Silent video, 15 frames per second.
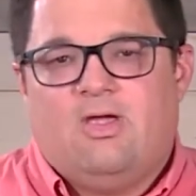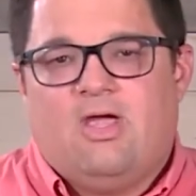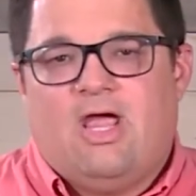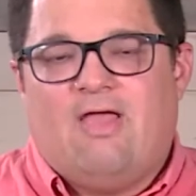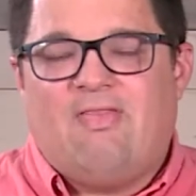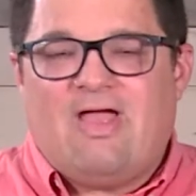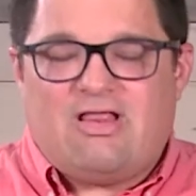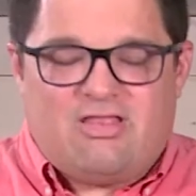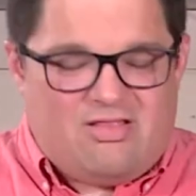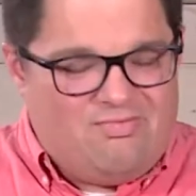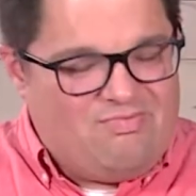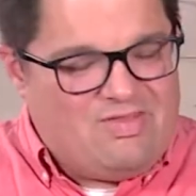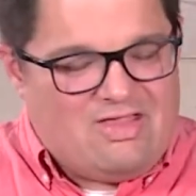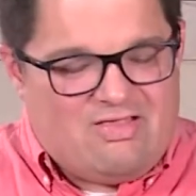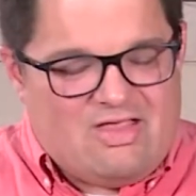And
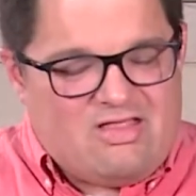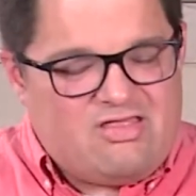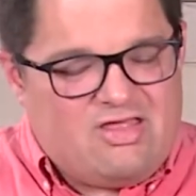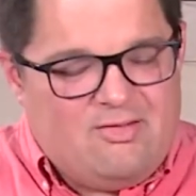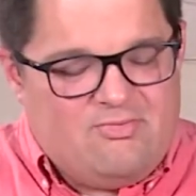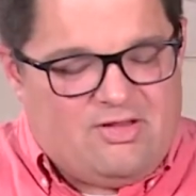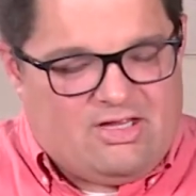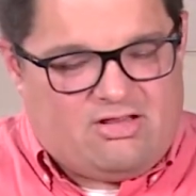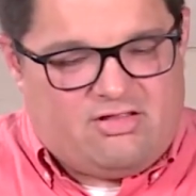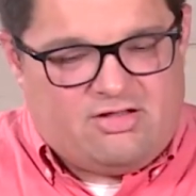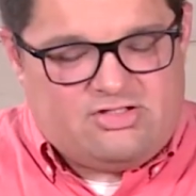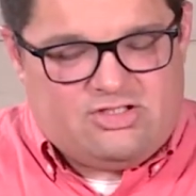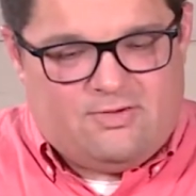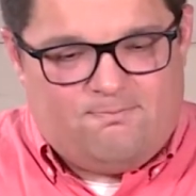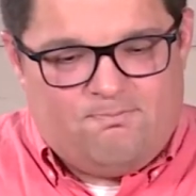that seems like
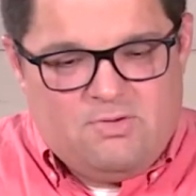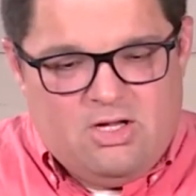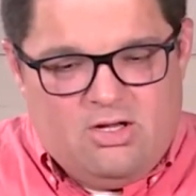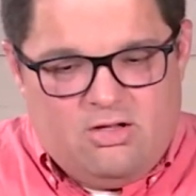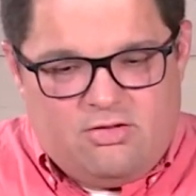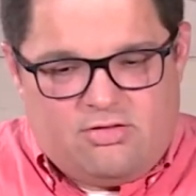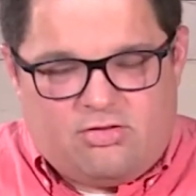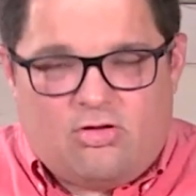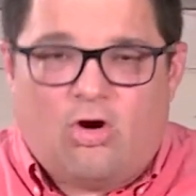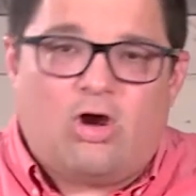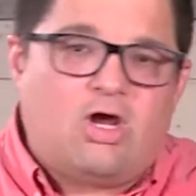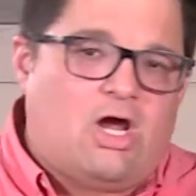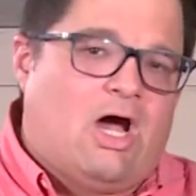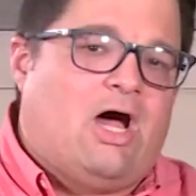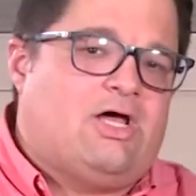such a
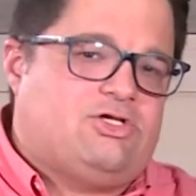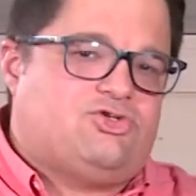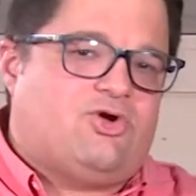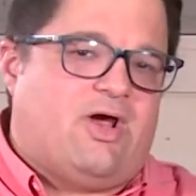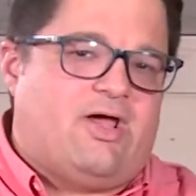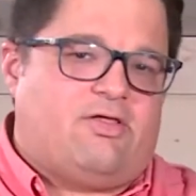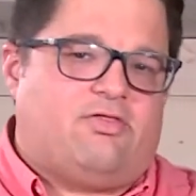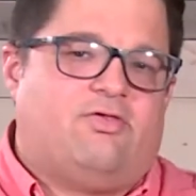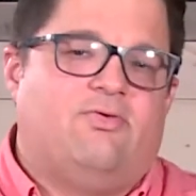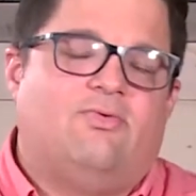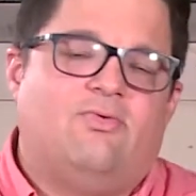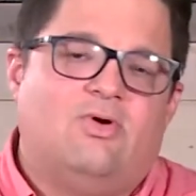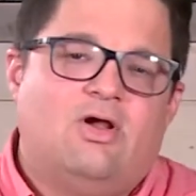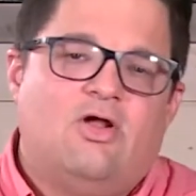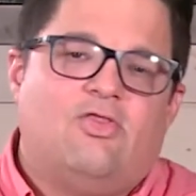stark contrast
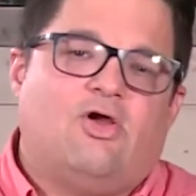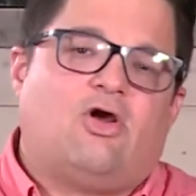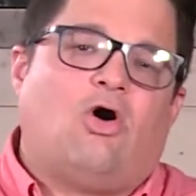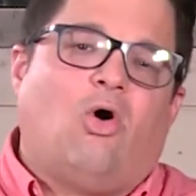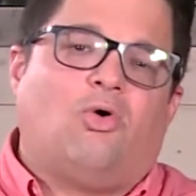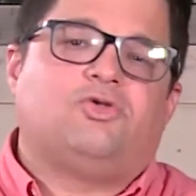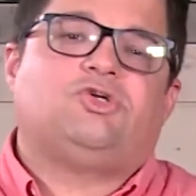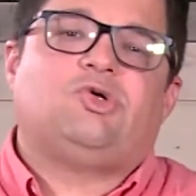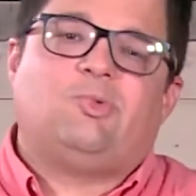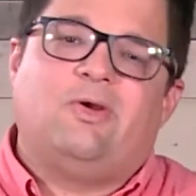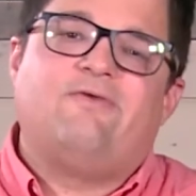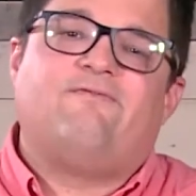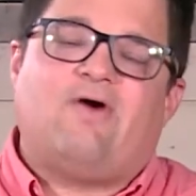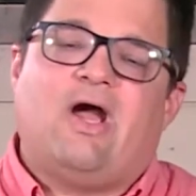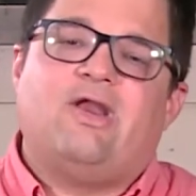to the culture we
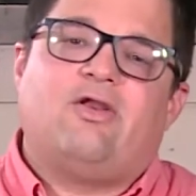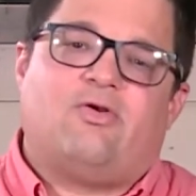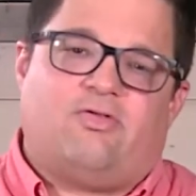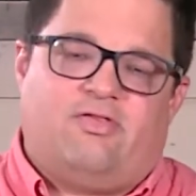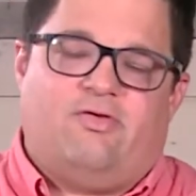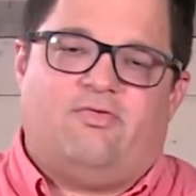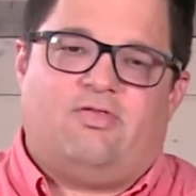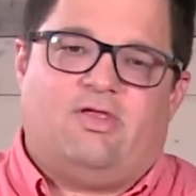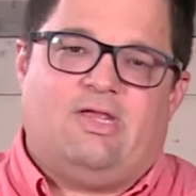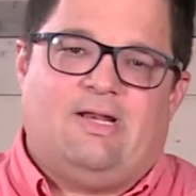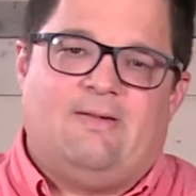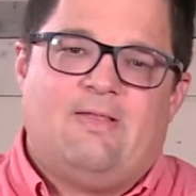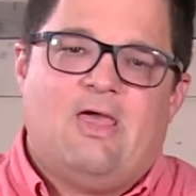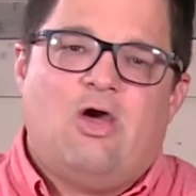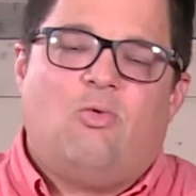find ourselves
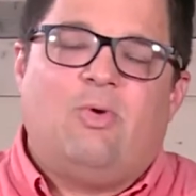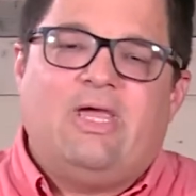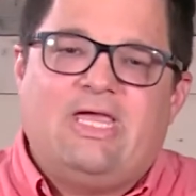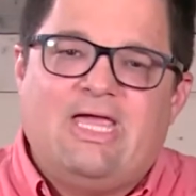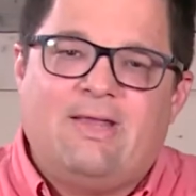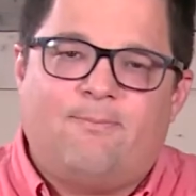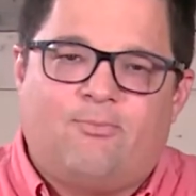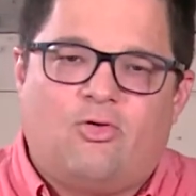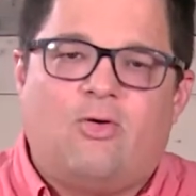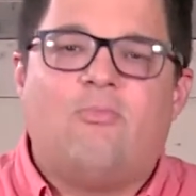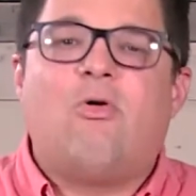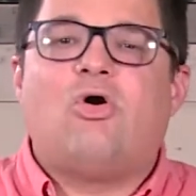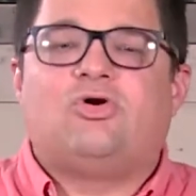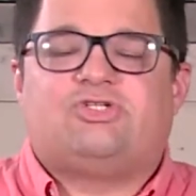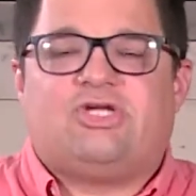in. We get
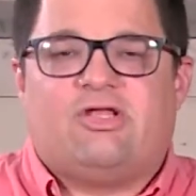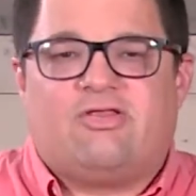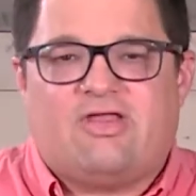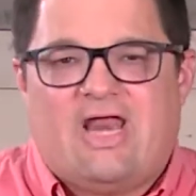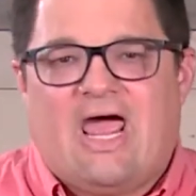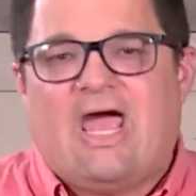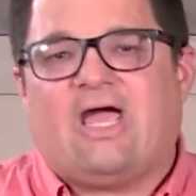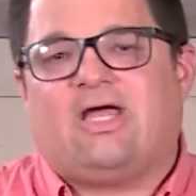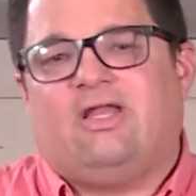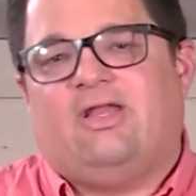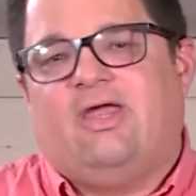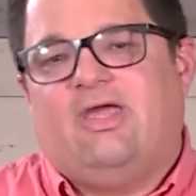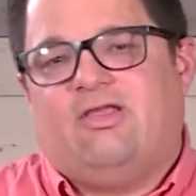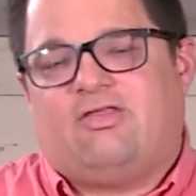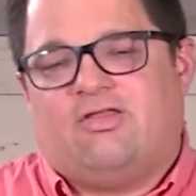promotions and
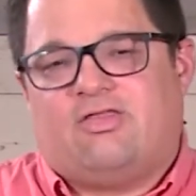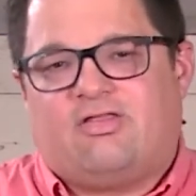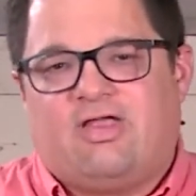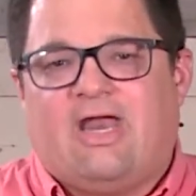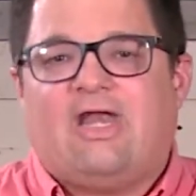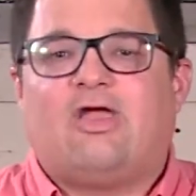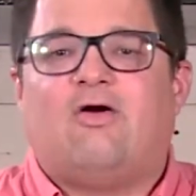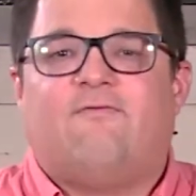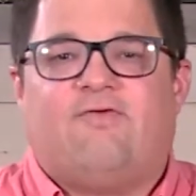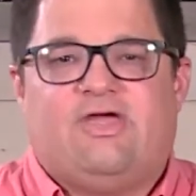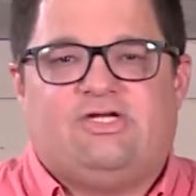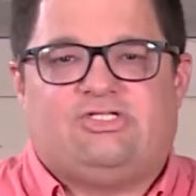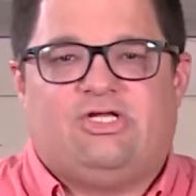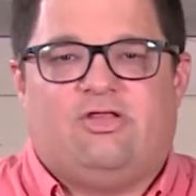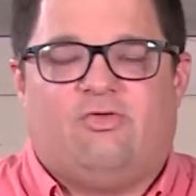accolades and standing
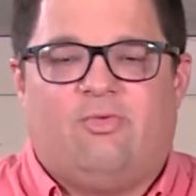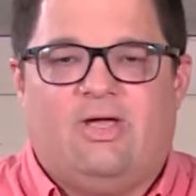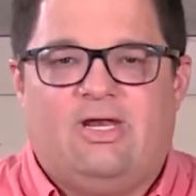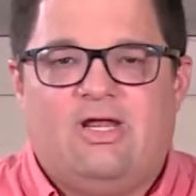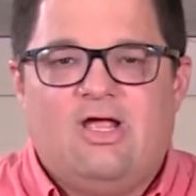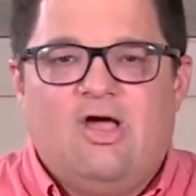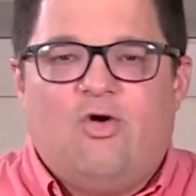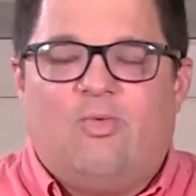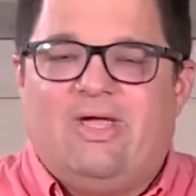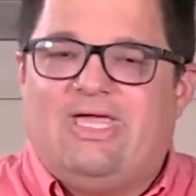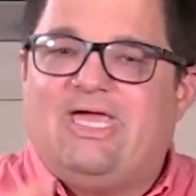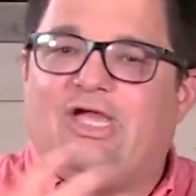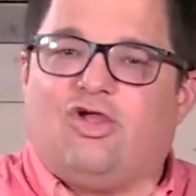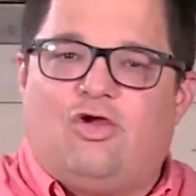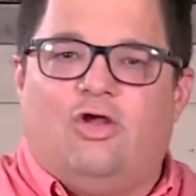ovations when we
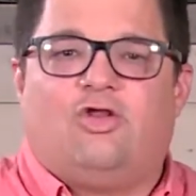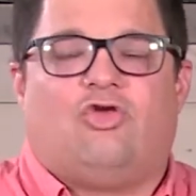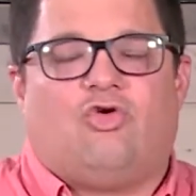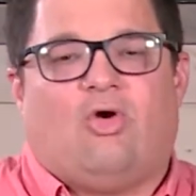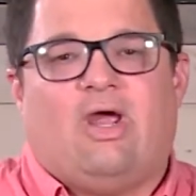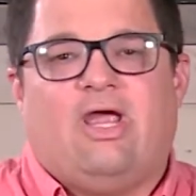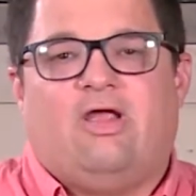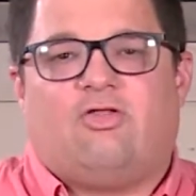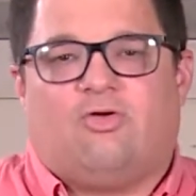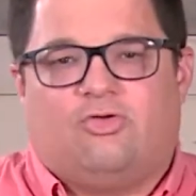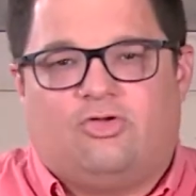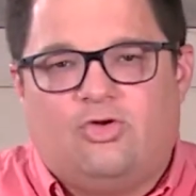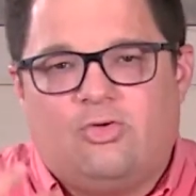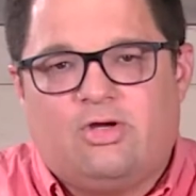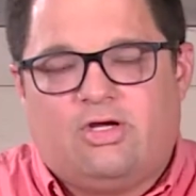get good grades or
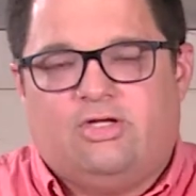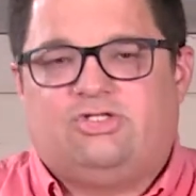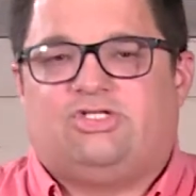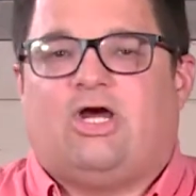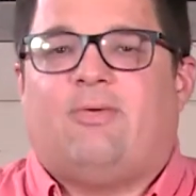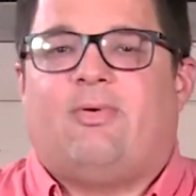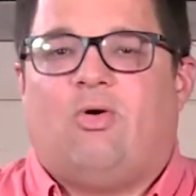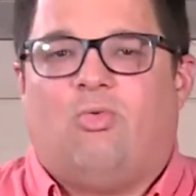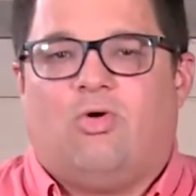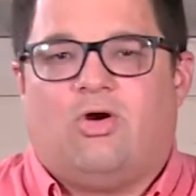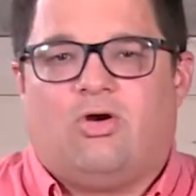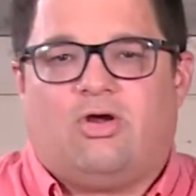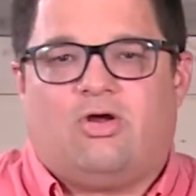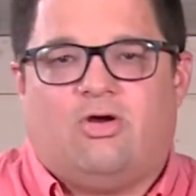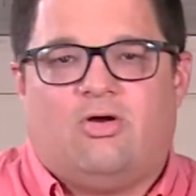do a good job at
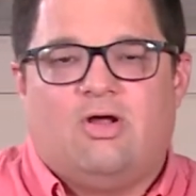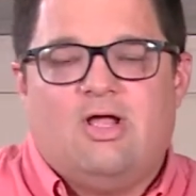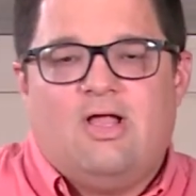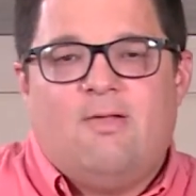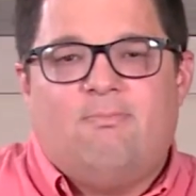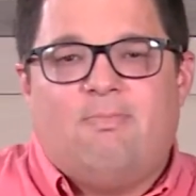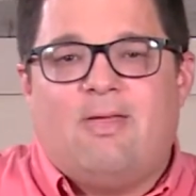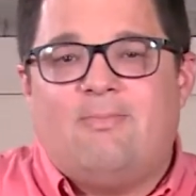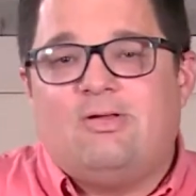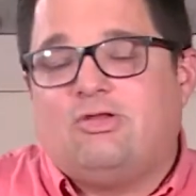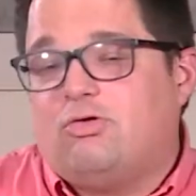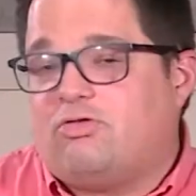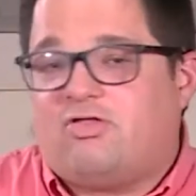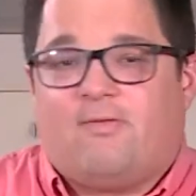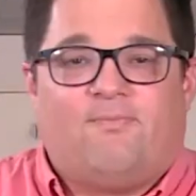work or maybe
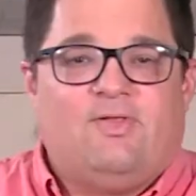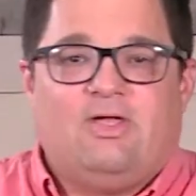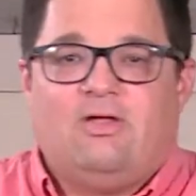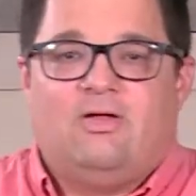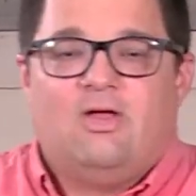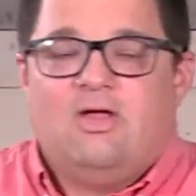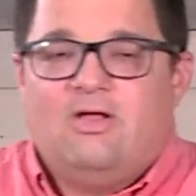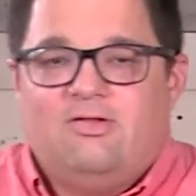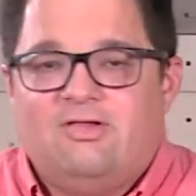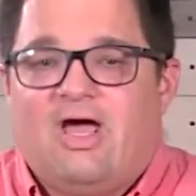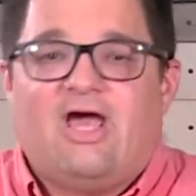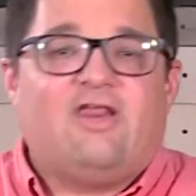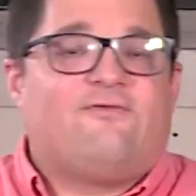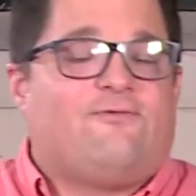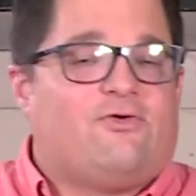do something
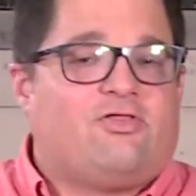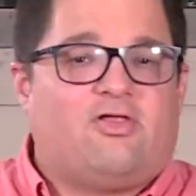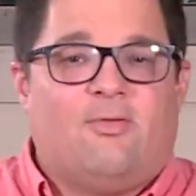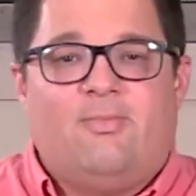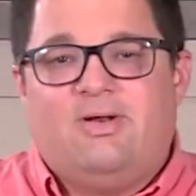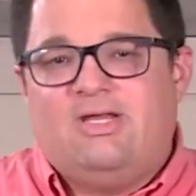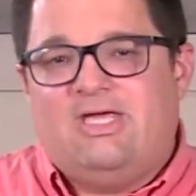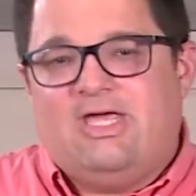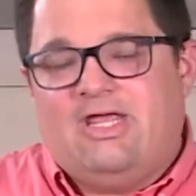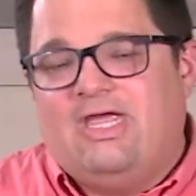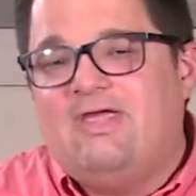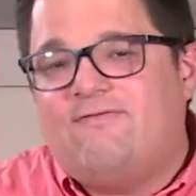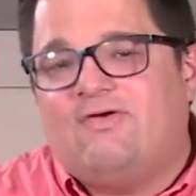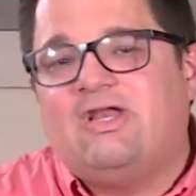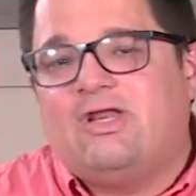nice for somebody,
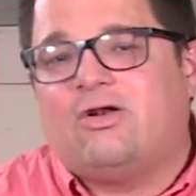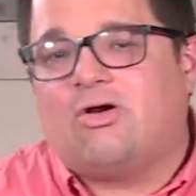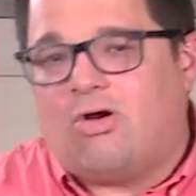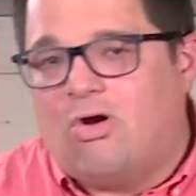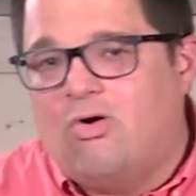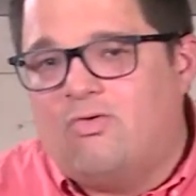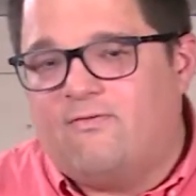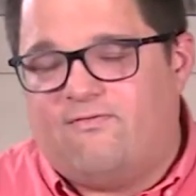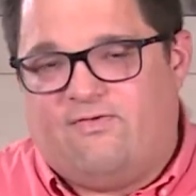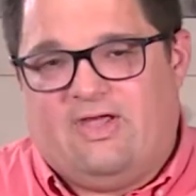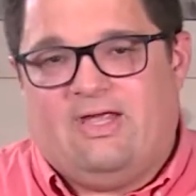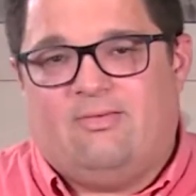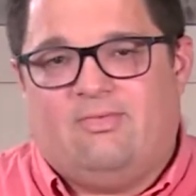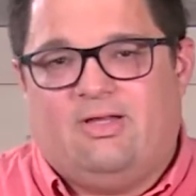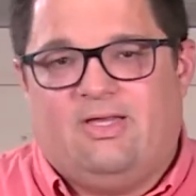even in our own
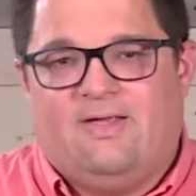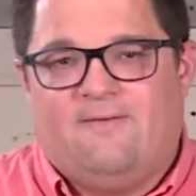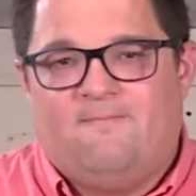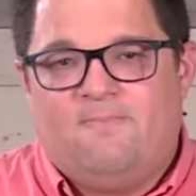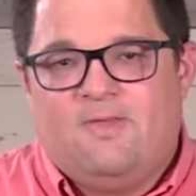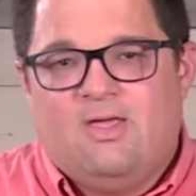family.